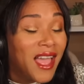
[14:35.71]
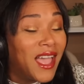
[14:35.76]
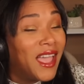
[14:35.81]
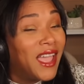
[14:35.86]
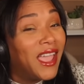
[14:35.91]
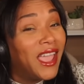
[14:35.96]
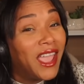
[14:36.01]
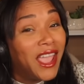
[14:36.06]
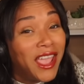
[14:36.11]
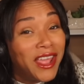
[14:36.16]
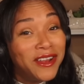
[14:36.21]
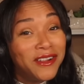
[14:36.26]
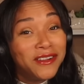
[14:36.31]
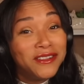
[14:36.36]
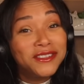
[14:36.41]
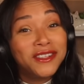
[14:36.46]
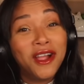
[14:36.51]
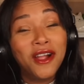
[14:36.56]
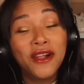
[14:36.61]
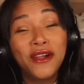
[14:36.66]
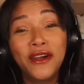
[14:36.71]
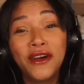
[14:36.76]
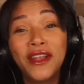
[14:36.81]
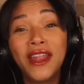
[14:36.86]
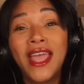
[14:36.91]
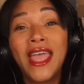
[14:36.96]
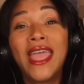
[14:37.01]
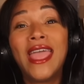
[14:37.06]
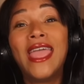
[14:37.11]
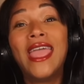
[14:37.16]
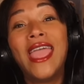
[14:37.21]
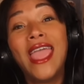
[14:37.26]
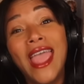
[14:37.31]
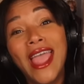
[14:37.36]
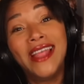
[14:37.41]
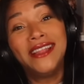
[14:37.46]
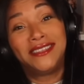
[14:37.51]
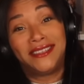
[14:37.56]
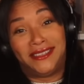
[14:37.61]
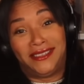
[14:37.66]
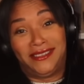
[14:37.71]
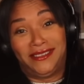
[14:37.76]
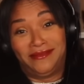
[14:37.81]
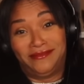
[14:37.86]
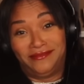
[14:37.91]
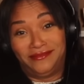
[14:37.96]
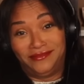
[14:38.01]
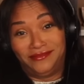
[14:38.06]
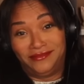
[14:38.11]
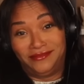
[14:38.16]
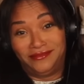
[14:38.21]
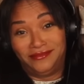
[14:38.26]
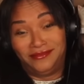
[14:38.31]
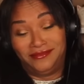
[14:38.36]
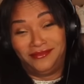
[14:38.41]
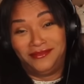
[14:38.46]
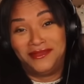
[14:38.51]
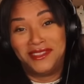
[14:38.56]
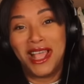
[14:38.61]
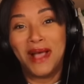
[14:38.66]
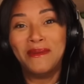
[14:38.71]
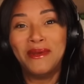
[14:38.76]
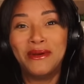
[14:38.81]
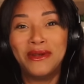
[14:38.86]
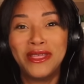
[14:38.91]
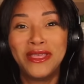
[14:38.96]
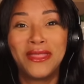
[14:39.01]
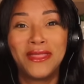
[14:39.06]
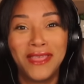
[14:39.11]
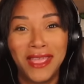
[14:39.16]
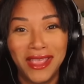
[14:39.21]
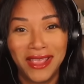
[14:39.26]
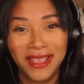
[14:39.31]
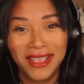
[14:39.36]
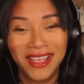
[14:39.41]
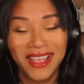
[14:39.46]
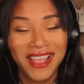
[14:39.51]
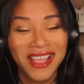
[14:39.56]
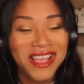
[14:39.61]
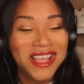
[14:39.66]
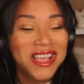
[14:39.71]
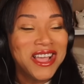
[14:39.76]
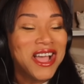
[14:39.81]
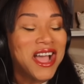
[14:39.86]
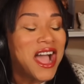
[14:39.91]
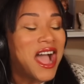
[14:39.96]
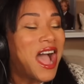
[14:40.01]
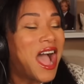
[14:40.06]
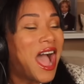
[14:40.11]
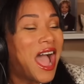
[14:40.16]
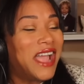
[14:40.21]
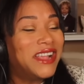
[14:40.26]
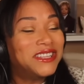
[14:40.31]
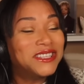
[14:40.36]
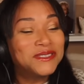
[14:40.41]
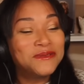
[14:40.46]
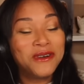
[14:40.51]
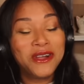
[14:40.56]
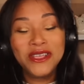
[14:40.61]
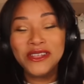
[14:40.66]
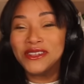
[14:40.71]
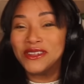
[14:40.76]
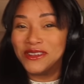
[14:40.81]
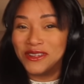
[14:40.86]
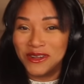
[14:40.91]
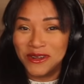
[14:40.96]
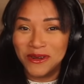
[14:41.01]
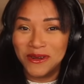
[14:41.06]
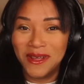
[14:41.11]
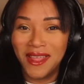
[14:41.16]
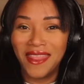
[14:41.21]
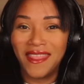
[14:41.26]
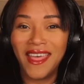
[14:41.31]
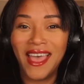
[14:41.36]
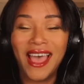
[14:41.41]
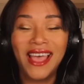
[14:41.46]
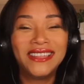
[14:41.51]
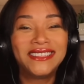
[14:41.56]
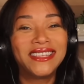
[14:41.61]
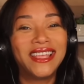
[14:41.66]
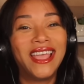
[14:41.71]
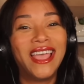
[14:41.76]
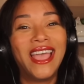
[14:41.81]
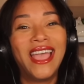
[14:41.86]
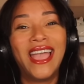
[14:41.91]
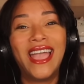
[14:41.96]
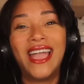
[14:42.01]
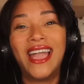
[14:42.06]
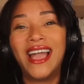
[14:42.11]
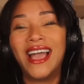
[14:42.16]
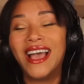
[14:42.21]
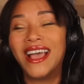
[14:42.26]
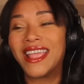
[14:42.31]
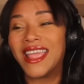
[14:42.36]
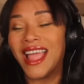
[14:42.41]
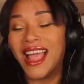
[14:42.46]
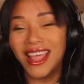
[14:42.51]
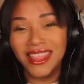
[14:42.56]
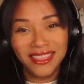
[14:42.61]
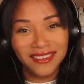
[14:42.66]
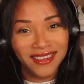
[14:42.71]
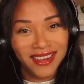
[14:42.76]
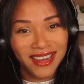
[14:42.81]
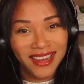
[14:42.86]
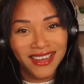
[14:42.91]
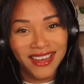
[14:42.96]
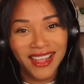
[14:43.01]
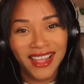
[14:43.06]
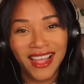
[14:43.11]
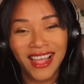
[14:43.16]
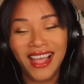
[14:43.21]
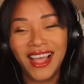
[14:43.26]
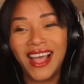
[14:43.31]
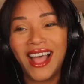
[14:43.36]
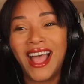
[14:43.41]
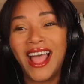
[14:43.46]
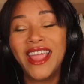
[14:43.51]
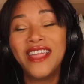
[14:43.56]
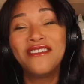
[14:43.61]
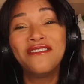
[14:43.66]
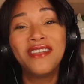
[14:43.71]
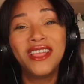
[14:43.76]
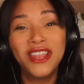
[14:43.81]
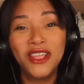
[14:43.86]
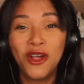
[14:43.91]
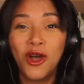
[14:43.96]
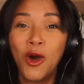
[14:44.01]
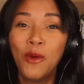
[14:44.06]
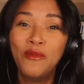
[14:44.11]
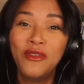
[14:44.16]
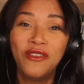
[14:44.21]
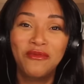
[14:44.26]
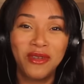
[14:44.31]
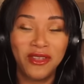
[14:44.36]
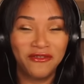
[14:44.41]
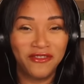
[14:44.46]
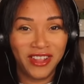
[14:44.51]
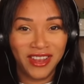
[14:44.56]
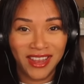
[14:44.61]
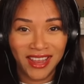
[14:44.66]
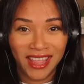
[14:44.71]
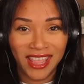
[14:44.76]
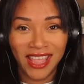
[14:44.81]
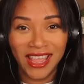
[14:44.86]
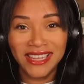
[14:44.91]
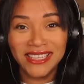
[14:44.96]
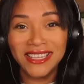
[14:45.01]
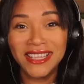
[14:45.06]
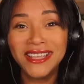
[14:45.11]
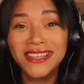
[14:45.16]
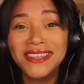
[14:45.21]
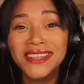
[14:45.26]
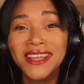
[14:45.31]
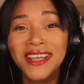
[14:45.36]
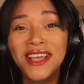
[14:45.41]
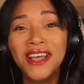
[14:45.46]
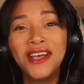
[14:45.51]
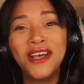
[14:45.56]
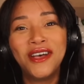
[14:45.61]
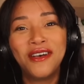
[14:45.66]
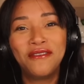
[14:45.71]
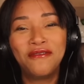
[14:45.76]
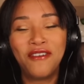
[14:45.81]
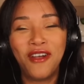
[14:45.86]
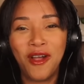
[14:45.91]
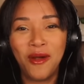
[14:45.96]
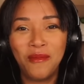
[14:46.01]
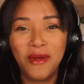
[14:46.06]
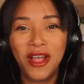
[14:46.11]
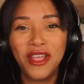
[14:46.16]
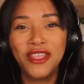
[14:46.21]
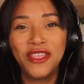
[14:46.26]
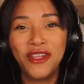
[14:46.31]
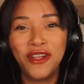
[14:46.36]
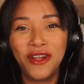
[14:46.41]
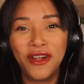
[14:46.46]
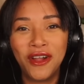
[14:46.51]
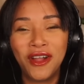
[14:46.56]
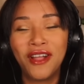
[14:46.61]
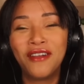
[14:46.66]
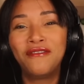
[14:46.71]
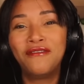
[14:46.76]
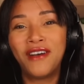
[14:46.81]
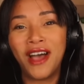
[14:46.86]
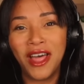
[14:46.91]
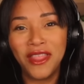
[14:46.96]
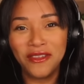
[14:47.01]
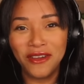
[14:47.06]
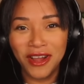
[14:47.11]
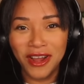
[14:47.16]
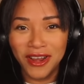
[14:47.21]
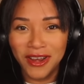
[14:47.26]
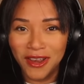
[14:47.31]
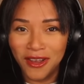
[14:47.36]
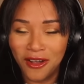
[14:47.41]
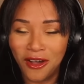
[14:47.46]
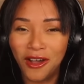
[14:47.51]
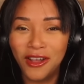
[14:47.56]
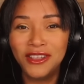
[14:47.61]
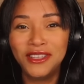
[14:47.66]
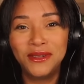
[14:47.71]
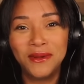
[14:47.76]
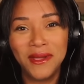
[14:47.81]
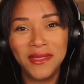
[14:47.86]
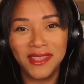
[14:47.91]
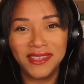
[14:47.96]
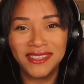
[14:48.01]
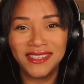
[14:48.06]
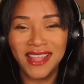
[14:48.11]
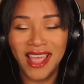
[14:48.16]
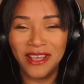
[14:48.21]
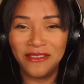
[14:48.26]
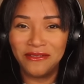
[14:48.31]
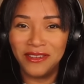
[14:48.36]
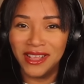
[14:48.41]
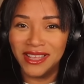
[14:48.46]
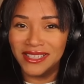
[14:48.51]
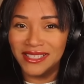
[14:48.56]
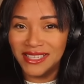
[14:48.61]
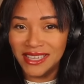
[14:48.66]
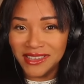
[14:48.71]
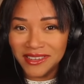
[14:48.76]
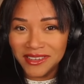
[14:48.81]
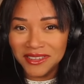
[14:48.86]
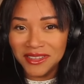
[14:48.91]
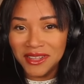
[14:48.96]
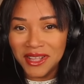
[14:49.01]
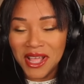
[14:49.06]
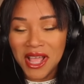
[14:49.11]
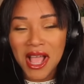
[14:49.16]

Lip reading: Haters are gonna hate. Tell me what you think. I just want you to know that, Catherine, I really hope you've been vindicated from your father-in-law doing this Netflix deal.